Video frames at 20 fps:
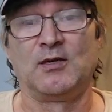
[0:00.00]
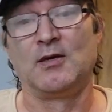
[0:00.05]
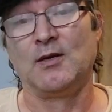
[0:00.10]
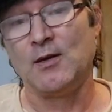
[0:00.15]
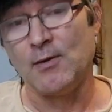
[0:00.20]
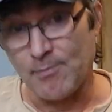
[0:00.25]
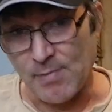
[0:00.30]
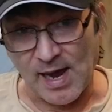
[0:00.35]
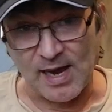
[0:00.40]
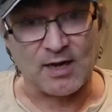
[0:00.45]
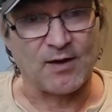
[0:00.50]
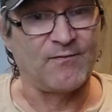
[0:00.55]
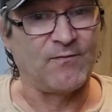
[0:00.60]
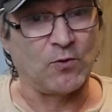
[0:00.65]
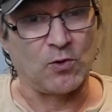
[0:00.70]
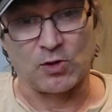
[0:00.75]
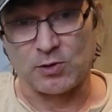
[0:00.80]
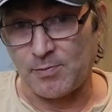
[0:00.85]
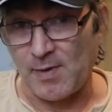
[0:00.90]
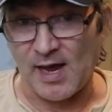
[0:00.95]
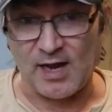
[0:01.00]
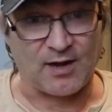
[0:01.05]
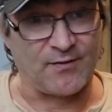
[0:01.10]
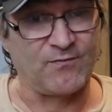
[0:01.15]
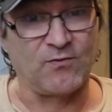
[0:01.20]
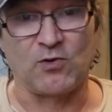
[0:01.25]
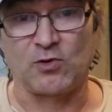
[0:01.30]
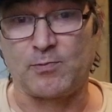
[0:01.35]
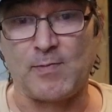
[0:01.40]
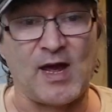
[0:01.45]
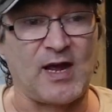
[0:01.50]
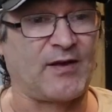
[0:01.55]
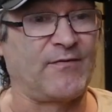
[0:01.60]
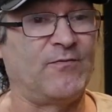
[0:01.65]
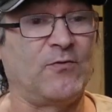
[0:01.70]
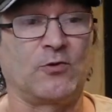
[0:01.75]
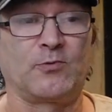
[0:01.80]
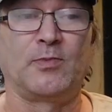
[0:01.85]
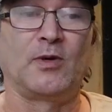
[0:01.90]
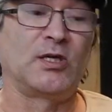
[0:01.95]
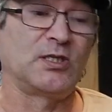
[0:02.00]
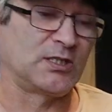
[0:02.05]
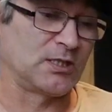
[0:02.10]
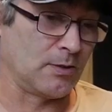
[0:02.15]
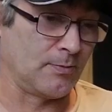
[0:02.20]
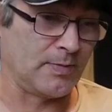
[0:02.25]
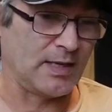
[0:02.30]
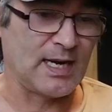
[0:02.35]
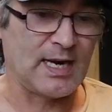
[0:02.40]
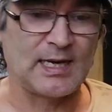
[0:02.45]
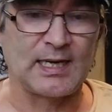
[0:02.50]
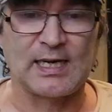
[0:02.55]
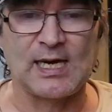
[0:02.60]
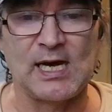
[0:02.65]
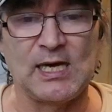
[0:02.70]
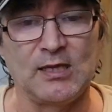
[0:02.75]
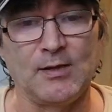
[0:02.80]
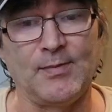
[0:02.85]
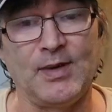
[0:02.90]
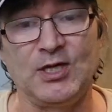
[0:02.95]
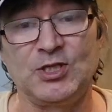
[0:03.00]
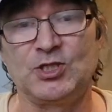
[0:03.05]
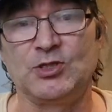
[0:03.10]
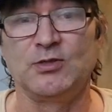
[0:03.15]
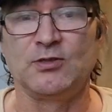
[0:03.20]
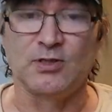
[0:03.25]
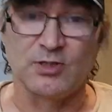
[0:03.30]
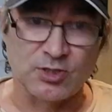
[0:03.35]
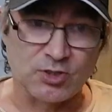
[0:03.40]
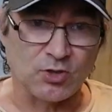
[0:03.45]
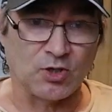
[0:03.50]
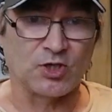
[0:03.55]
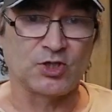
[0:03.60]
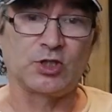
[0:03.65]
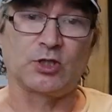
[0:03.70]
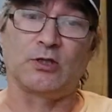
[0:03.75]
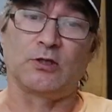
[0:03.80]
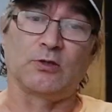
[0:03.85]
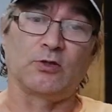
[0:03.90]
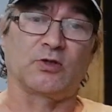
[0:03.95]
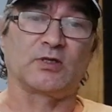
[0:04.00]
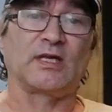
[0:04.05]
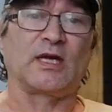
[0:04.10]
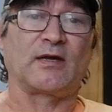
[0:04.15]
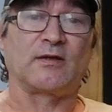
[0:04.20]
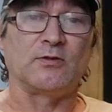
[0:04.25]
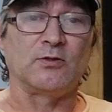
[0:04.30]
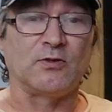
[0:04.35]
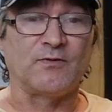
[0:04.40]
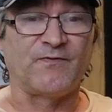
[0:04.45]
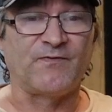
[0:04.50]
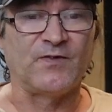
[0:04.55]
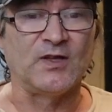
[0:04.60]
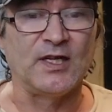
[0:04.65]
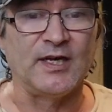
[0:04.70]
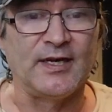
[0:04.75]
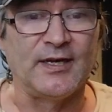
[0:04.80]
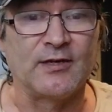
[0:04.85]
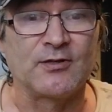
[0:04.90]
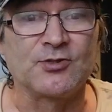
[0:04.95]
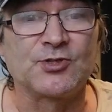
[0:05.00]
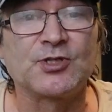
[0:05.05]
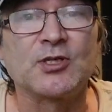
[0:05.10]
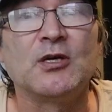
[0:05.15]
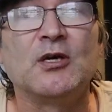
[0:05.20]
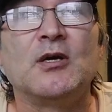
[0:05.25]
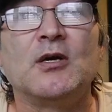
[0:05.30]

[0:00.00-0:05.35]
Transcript: and forth, back and forth, back and forth, because it's going to be out of collimation. Your stars are going to look like little flares.